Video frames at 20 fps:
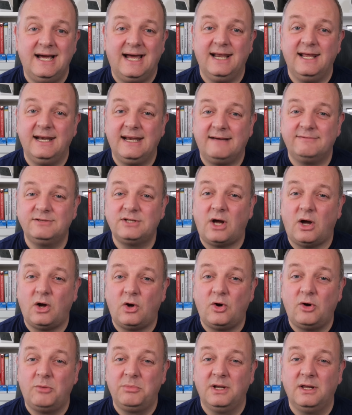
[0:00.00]
and I'd have to
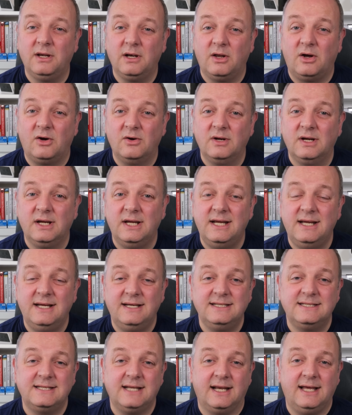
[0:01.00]
hobble along
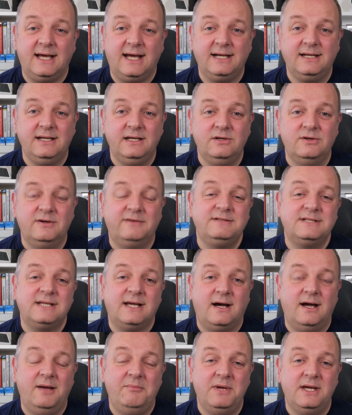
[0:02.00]
until I had enough
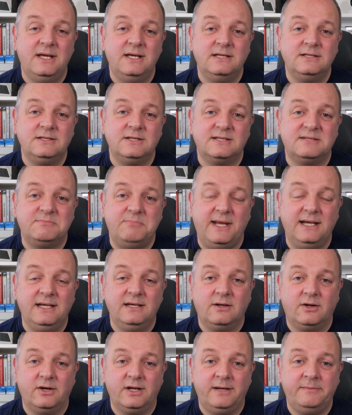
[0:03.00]
time to
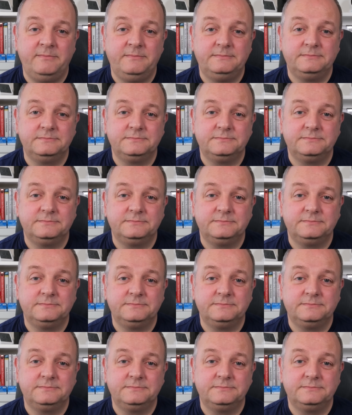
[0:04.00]
spend on it.